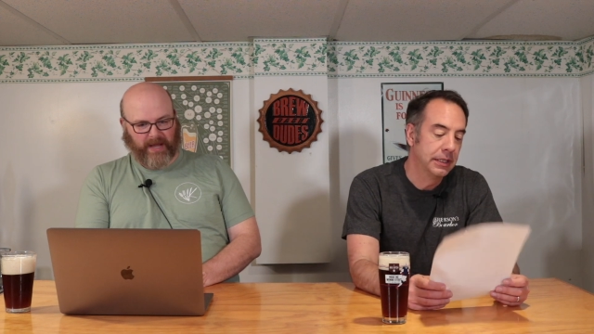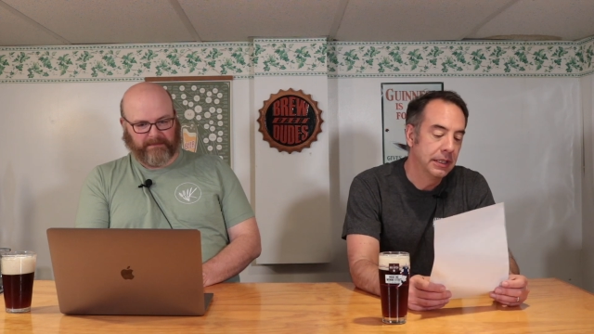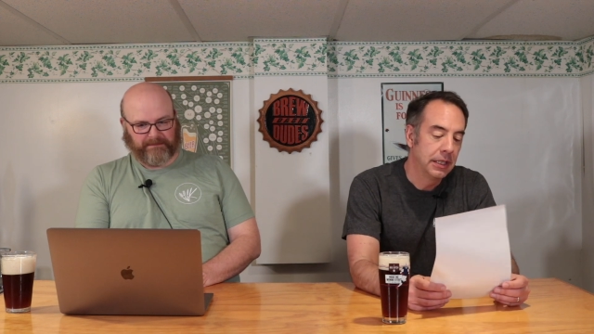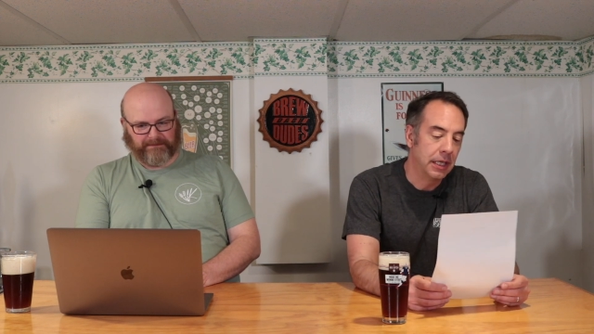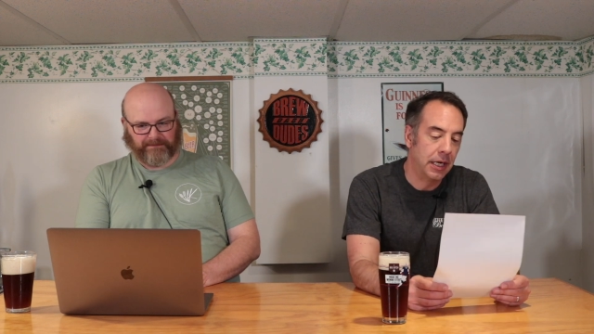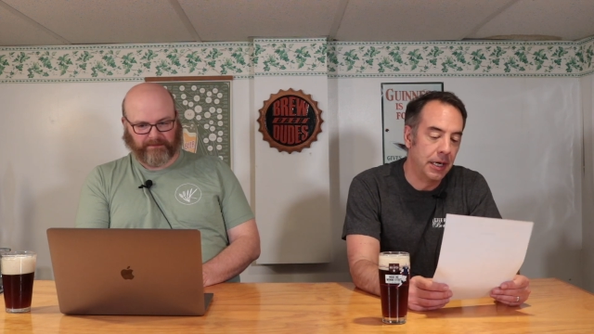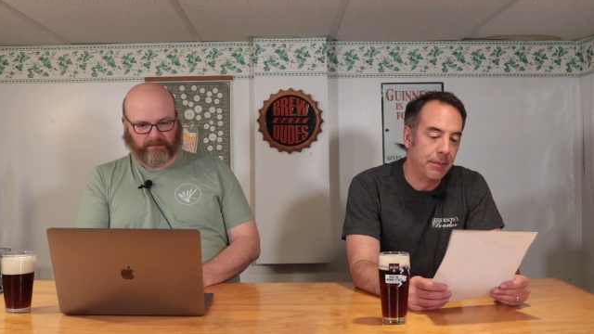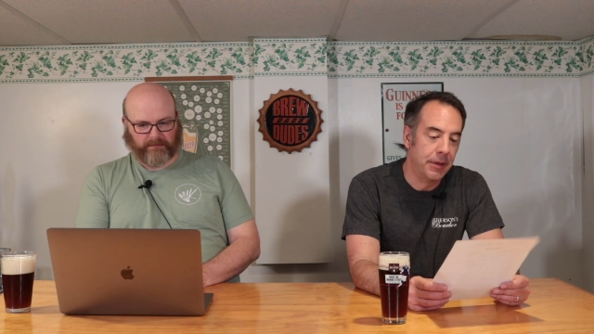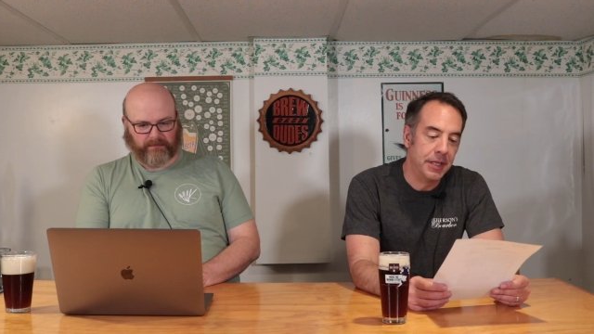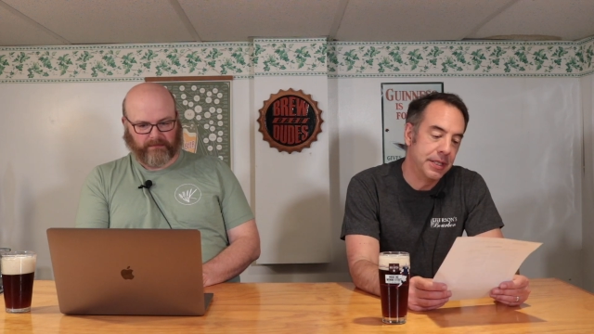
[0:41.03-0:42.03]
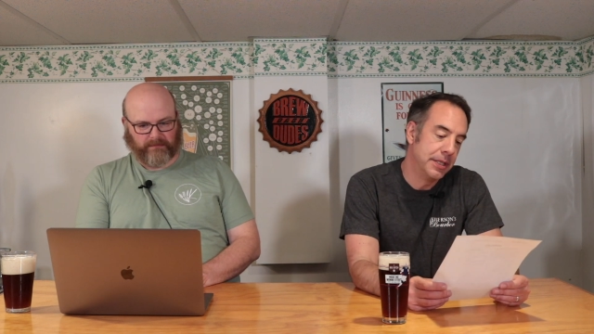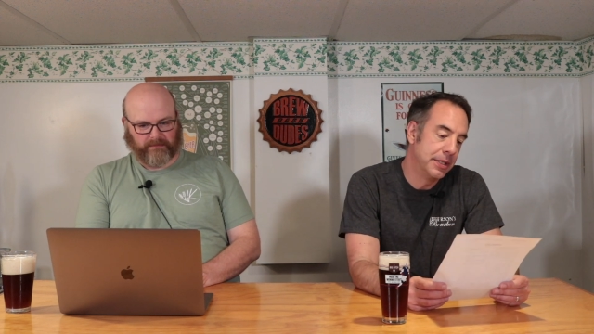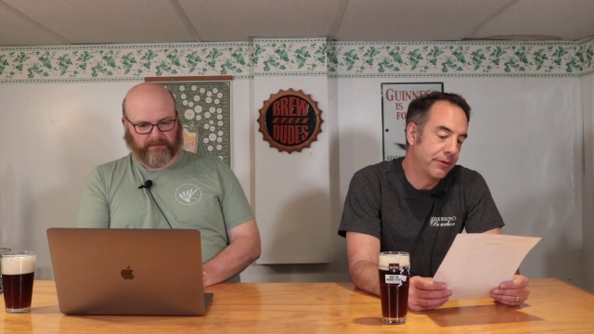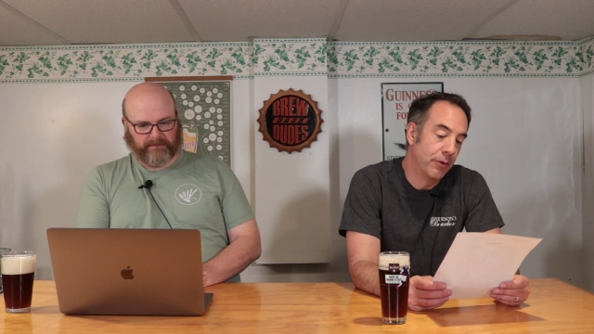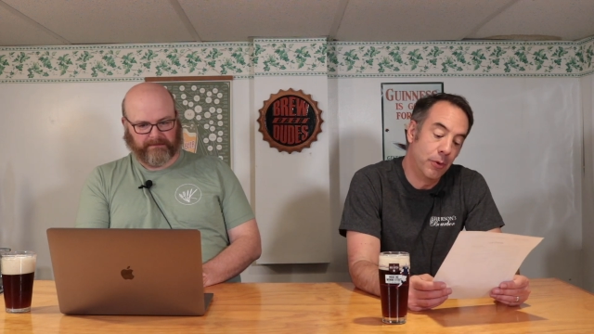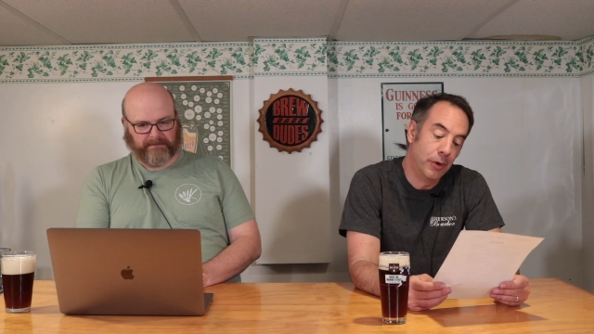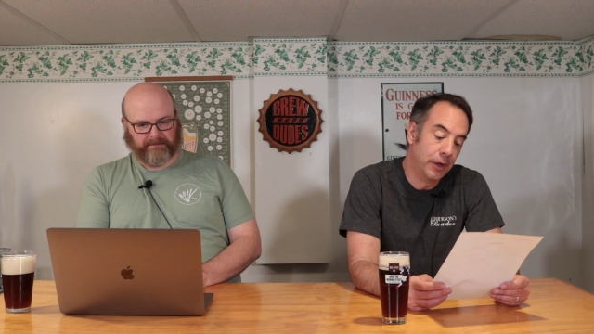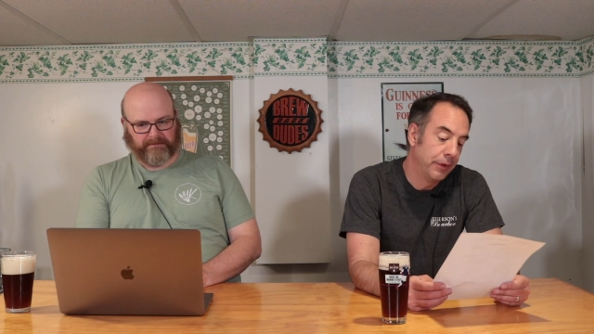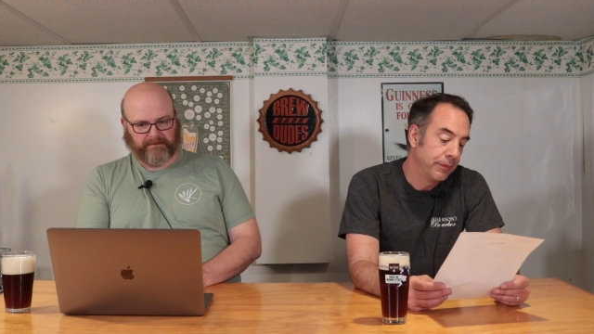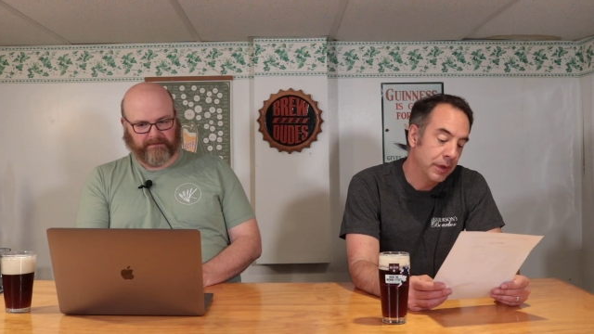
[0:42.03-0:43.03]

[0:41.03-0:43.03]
Speaker 1: Yep. Um, and this is for